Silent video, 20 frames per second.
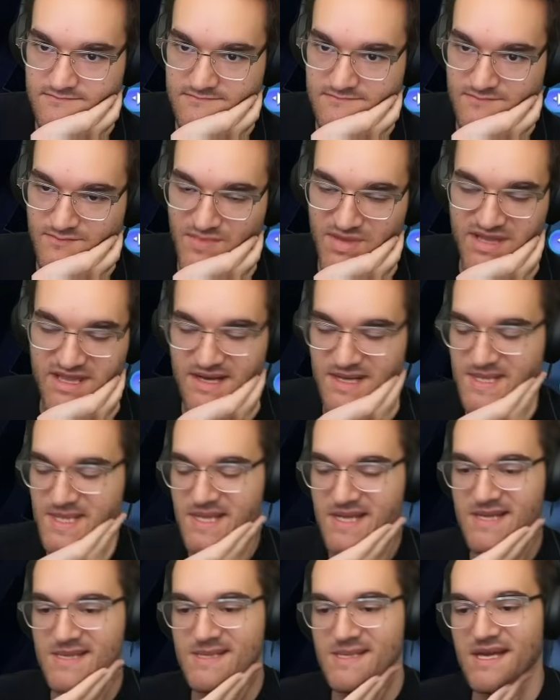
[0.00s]
But there's
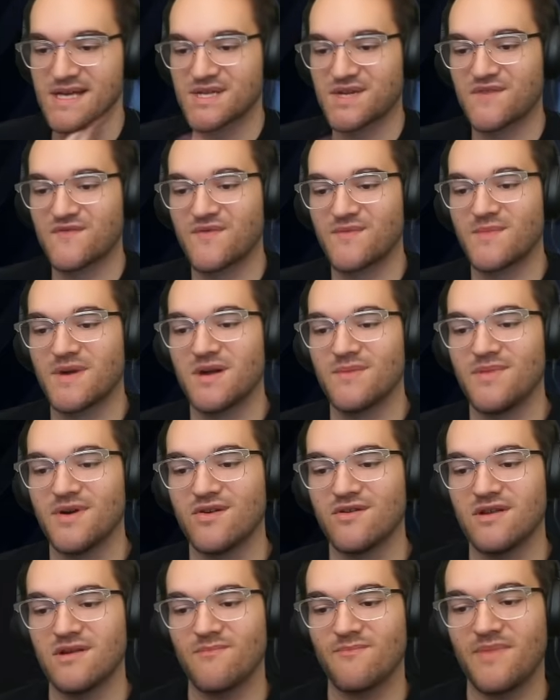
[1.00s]
the concession from our
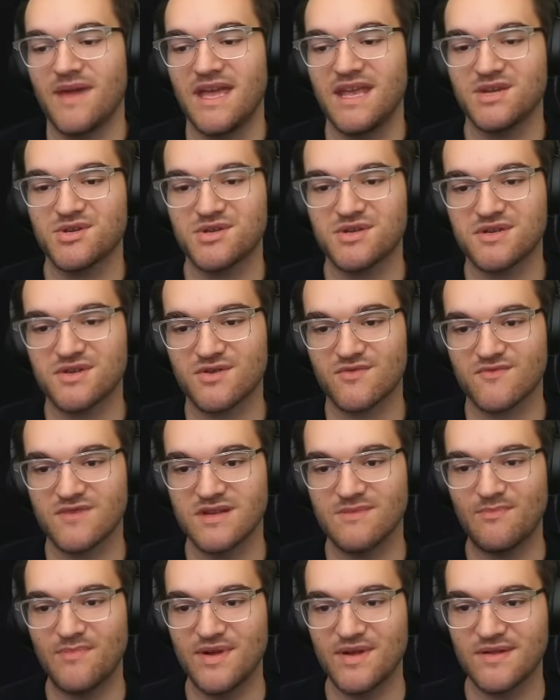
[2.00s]
opponent. Patient
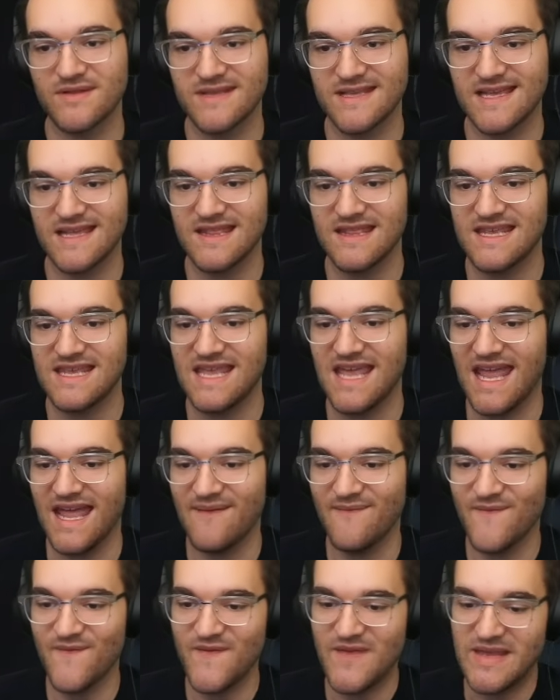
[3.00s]
rebuilding the
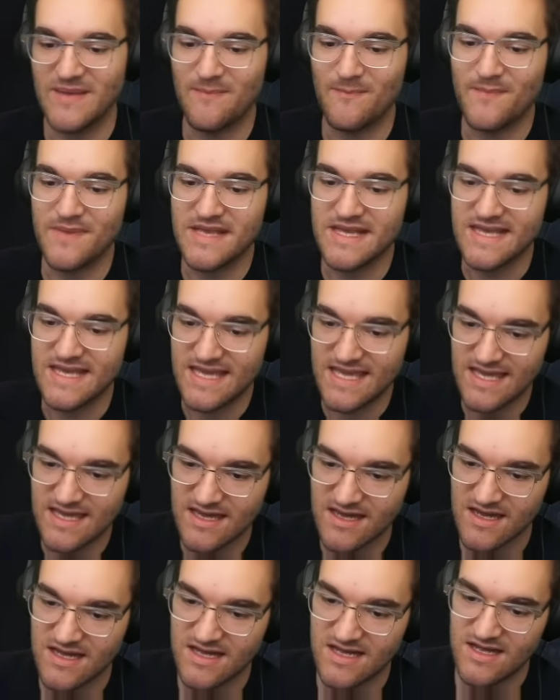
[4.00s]

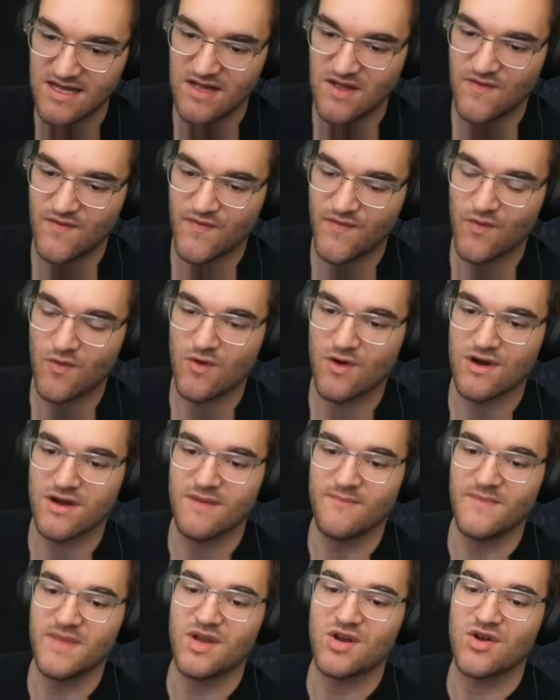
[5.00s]
MVP for
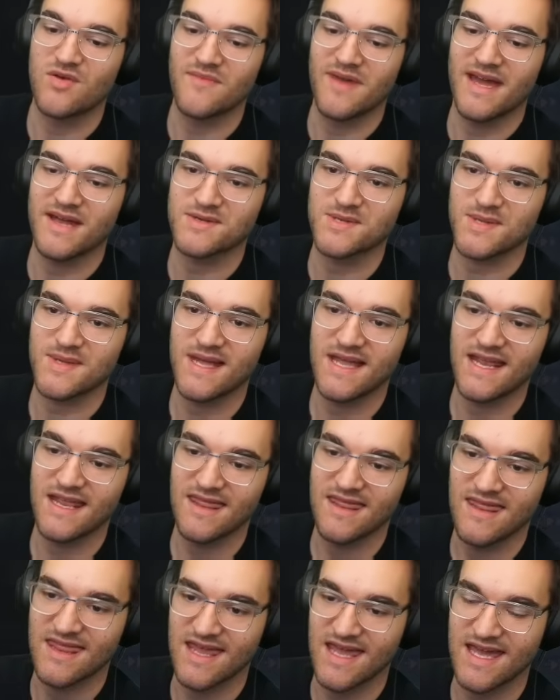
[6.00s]
a mirror match like
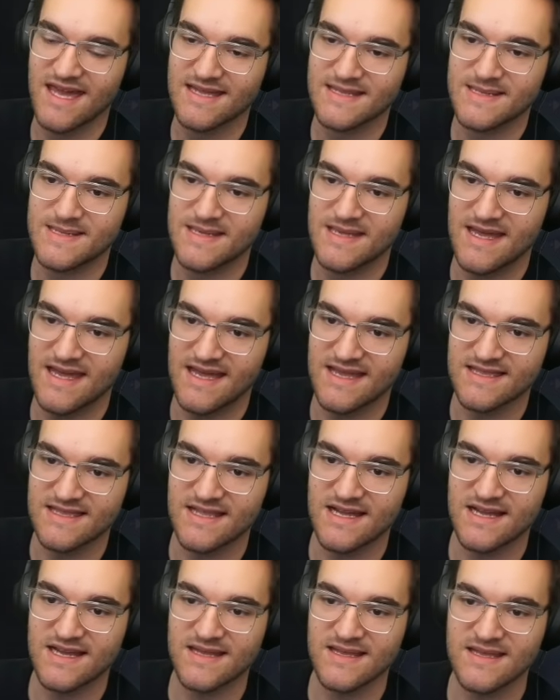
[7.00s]
that. And
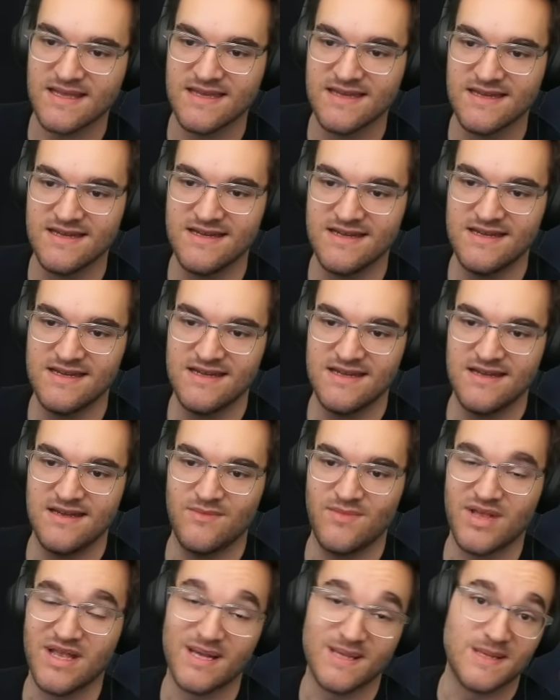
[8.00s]
luckily,
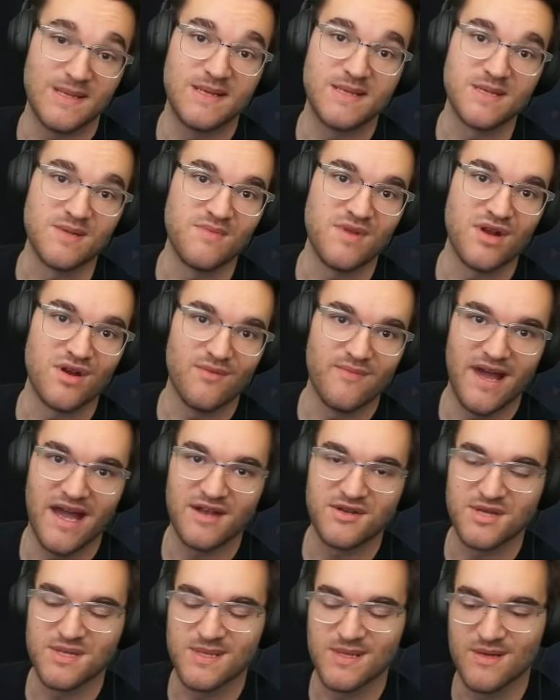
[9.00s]
because it is a mirror
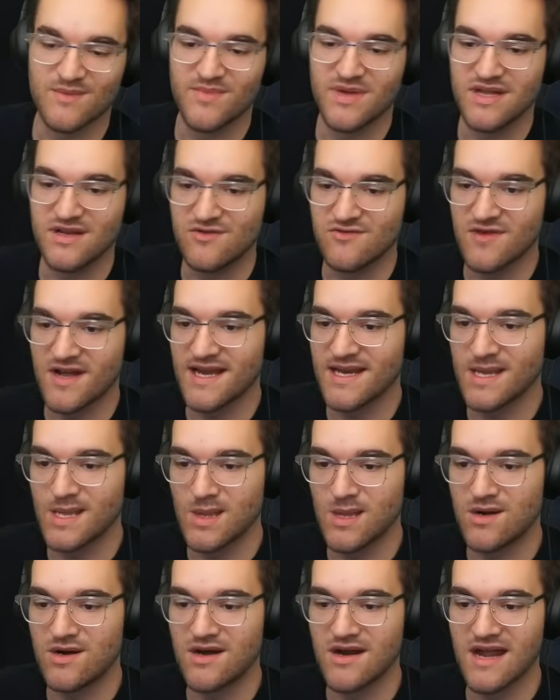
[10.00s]
match, it's a big, grindy,
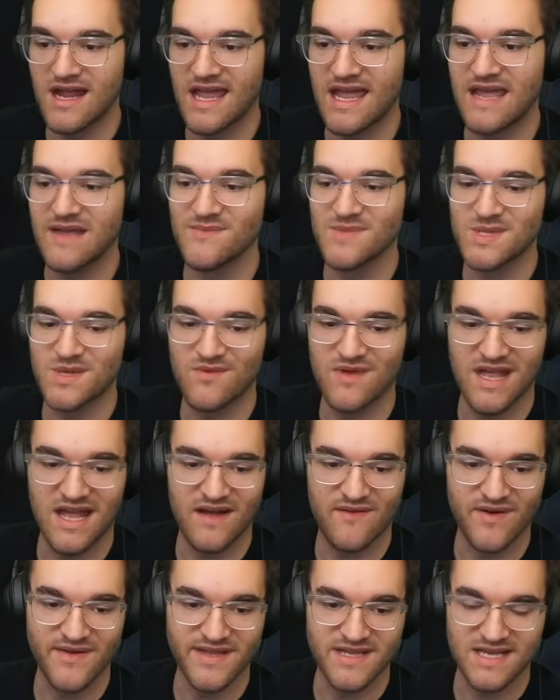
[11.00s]
long game, so we
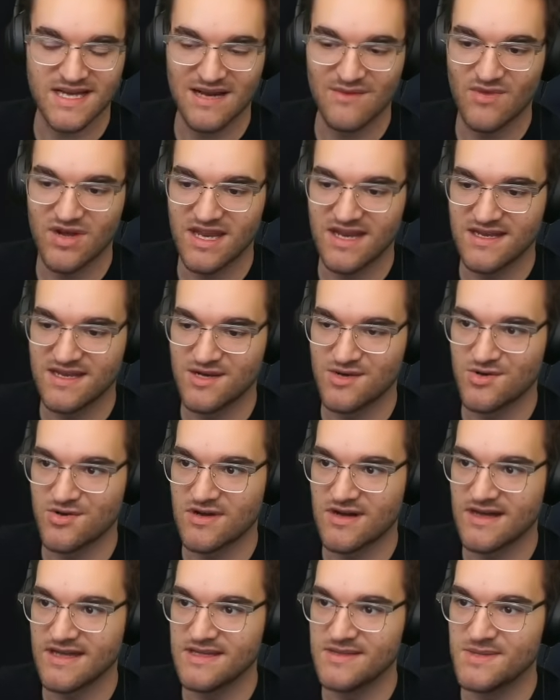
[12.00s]
have all the time we need to
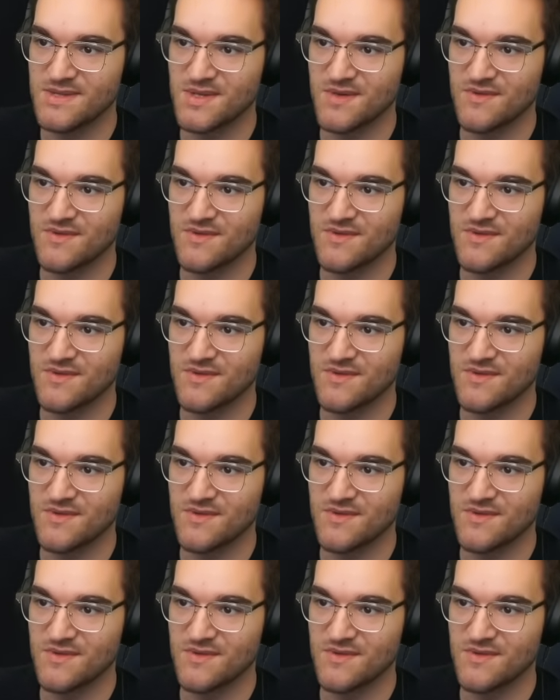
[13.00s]
draw into